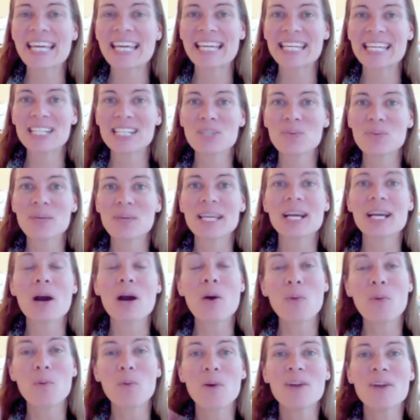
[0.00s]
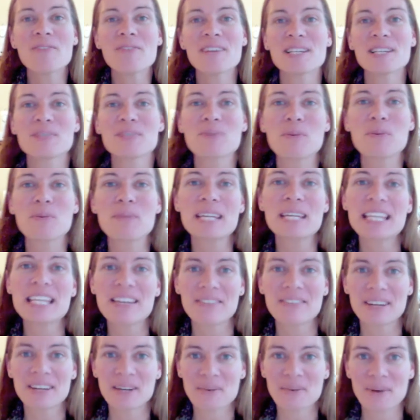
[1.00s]
Each week, one of us will be
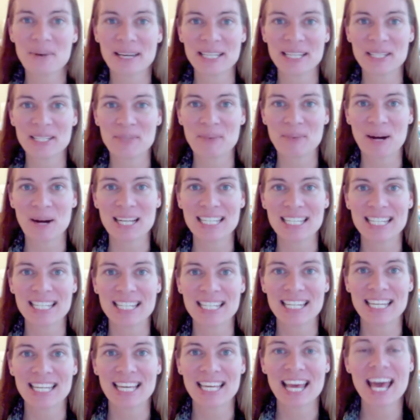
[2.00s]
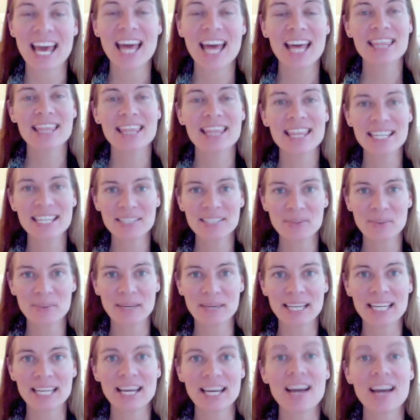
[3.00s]
giving away a spot. This
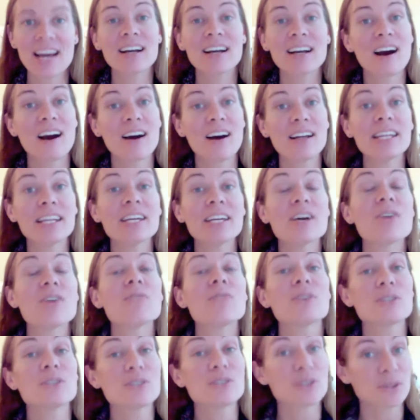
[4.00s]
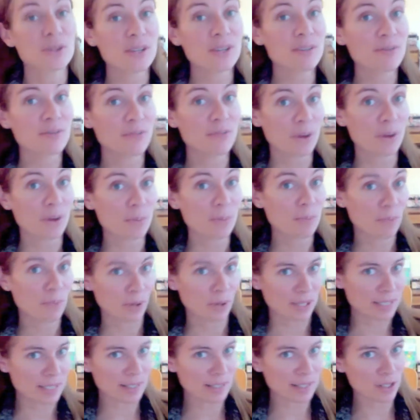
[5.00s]
week, Connie over at
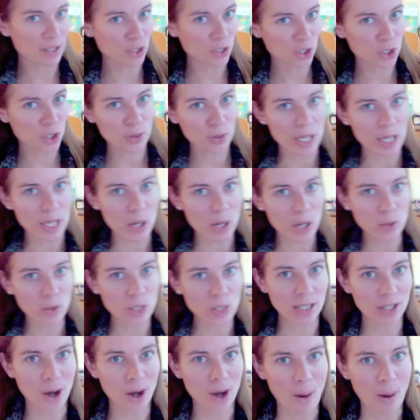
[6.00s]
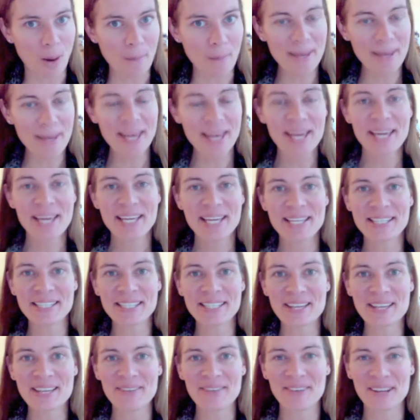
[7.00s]
dirtyfootprintsstudio.com is
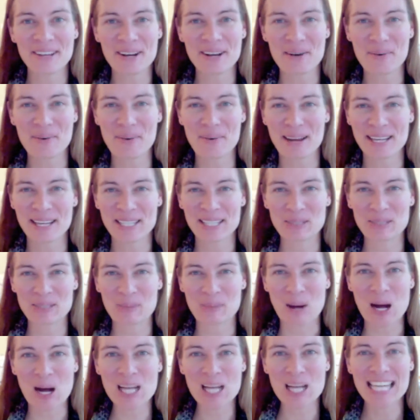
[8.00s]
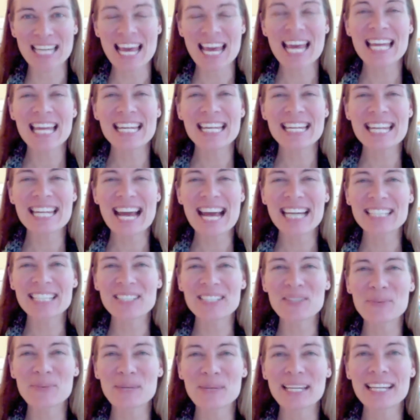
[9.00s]
giving away a spot.
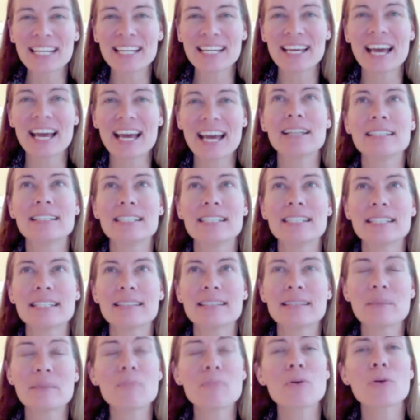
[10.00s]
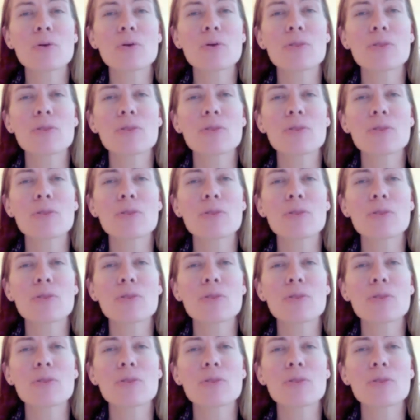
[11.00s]
Next week, on December